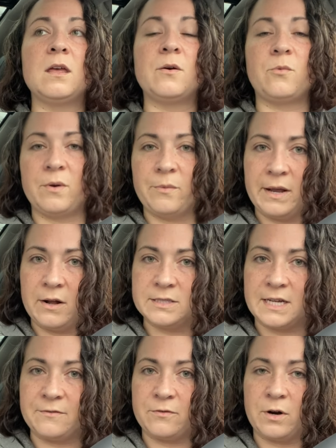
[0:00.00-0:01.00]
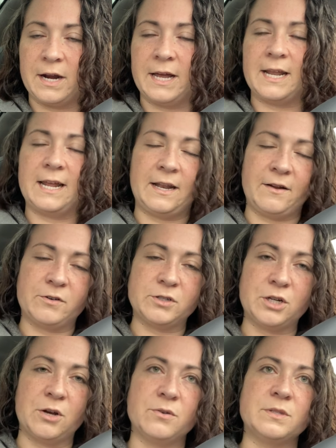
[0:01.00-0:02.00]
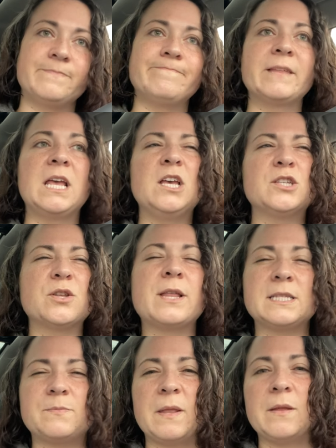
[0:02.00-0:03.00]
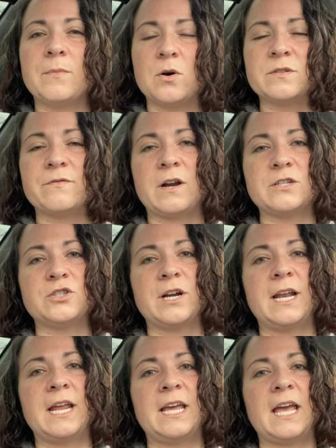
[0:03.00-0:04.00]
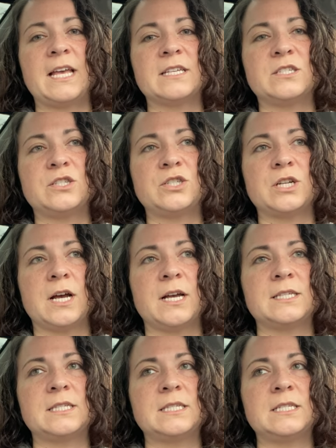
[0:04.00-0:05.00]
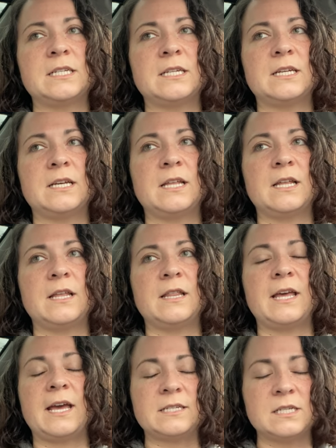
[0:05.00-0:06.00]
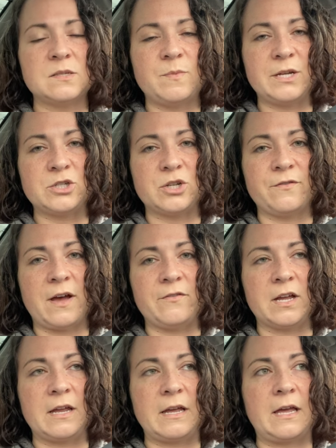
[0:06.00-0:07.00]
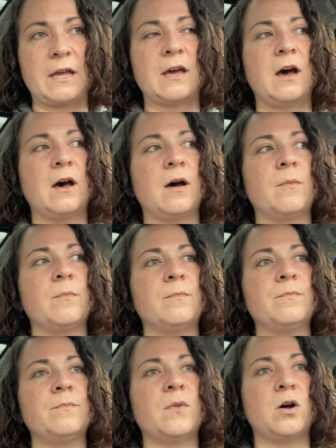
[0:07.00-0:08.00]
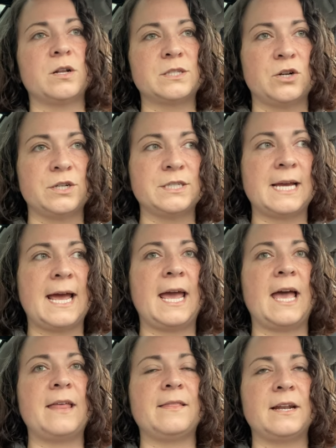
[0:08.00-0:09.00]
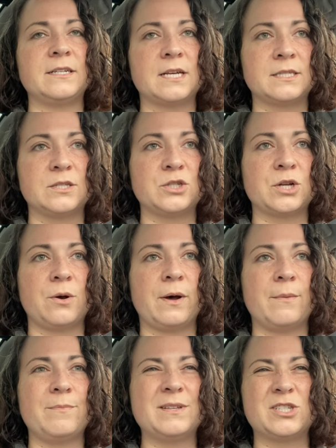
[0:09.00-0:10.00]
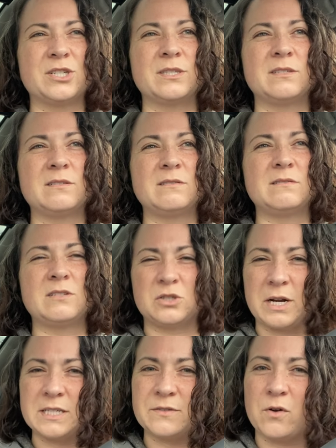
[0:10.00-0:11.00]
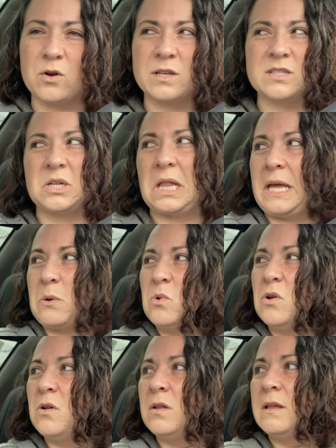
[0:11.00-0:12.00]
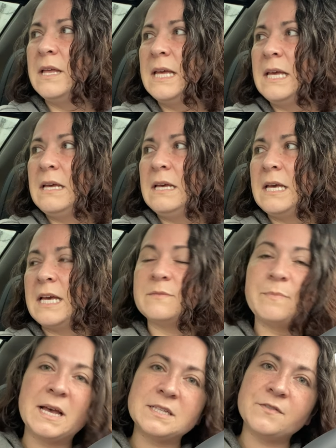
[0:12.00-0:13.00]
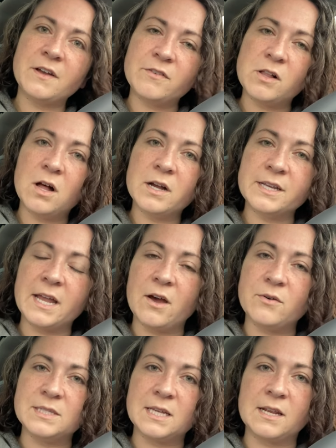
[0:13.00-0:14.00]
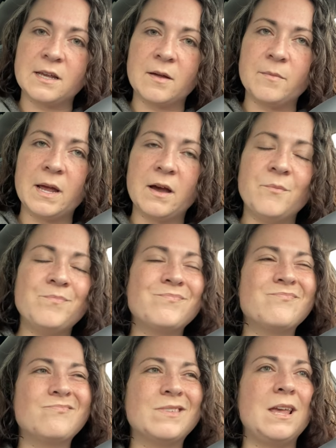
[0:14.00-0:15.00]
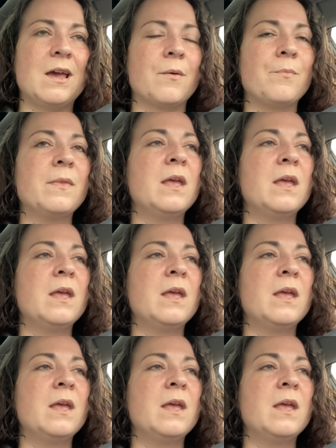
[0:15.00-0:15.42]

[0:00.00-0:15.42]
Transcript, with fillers: We wait all day for it, it never shows. So that's been the most frustrating is just the anticipation of having it come on a certain day and then it doesn't show up. It's just stressful because you're like, well, it's past five o'clock now. Is it gonna come now? Yeah.